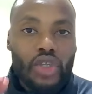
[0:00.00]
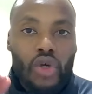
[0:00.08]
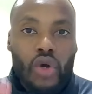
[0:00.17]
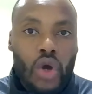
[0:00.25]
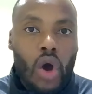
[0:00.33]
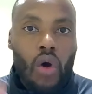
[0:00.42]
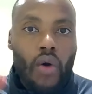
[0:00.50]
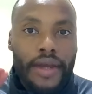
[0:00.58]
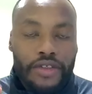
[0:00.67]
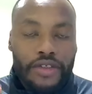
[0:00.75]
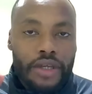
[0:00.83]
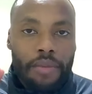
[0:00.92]
to go
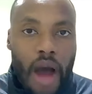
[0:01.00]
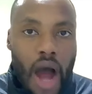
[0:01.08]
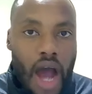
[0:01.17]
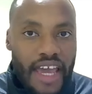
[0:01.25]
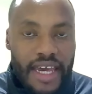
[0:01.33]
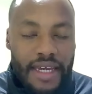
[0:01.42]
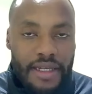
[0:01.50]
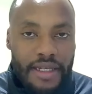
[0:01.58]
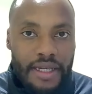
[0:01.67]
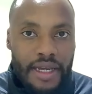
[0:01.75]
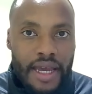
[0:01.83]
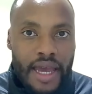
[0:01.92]
into the market
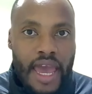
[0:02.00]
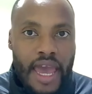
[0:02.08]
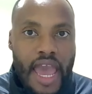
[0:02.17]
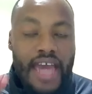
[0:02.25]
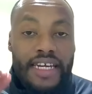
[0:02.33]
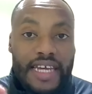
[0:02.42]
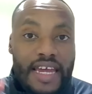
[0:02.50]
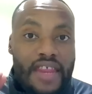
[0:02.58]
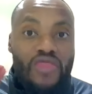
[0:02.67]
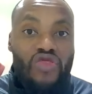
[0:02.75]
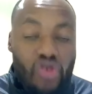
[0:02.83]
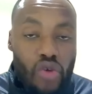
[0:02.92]
and
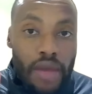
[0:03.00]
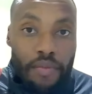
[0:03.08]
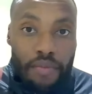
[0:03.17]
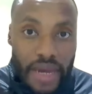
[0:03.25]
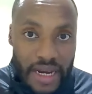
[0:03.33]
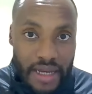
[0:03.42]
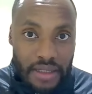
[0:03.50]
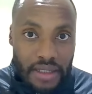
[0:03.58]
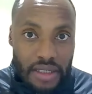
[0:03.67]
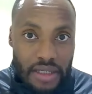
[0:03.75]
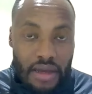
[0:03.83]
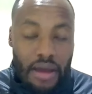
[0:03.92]
in three minutes